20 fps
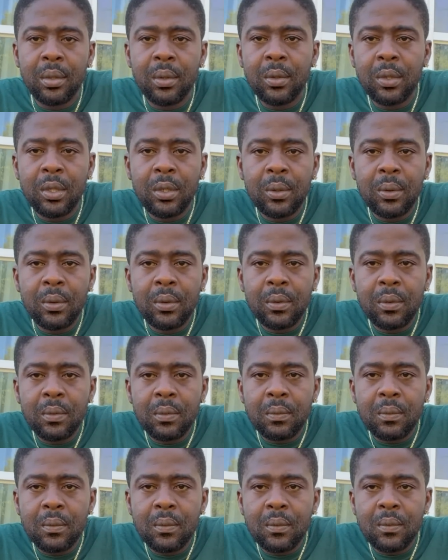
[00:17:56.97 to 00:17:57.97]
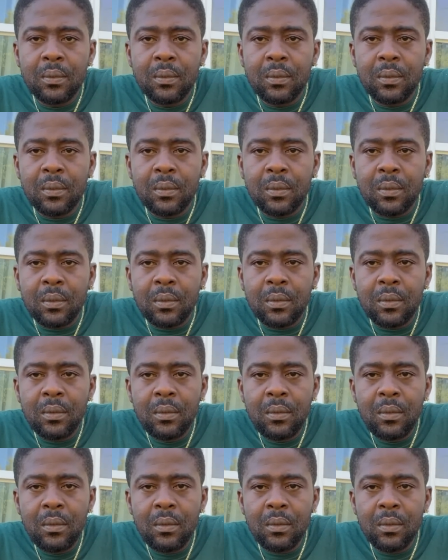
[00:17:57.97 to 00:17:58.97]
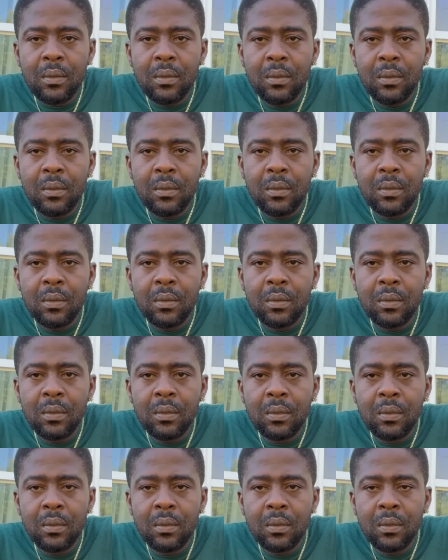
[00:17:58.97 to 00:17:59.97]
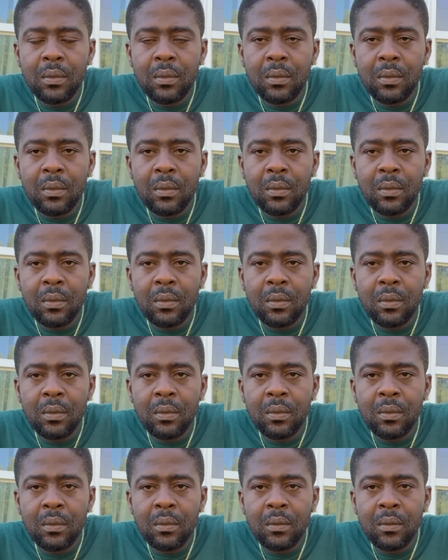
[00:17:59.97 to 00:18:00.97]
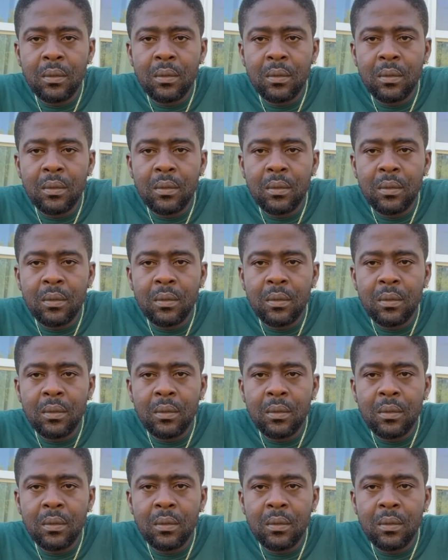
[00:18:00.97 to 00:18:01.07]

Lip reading: [no speech]